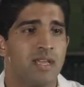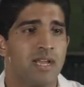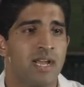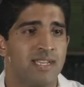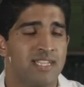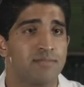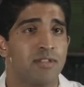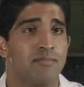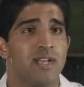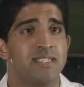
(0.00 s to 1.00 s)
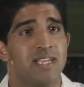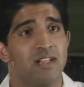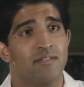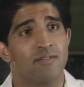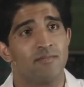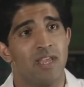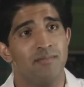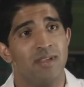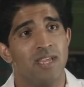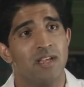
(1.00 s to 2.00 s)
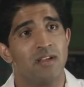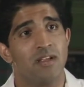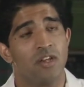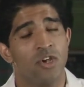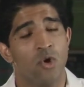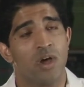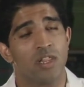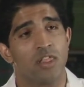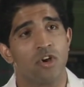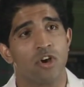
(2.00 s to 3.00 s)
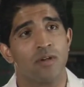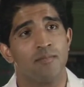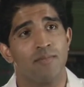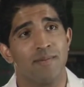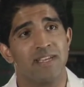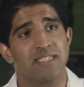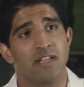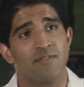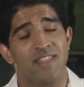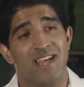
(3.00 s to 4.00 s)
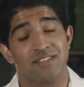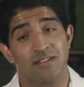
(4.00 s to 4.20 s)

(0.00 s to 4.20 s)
uh, discipline myself, made me know how to learn by myself, and that has